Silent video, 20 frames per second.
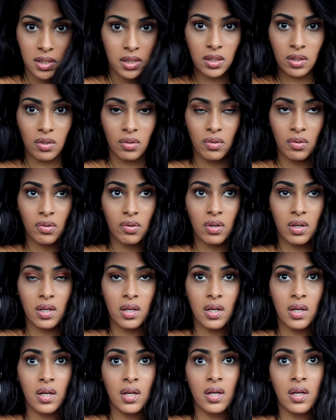So,
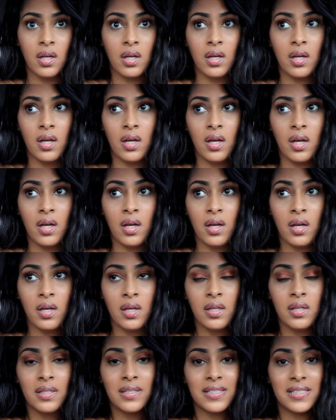
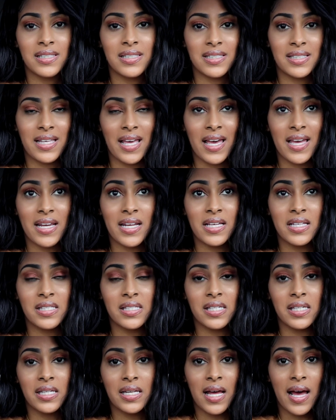skating
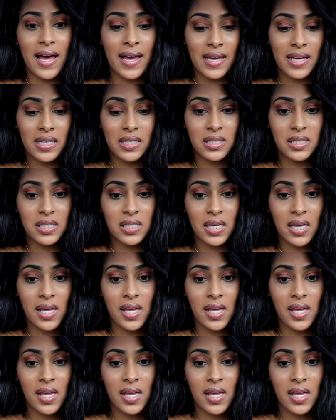tonight.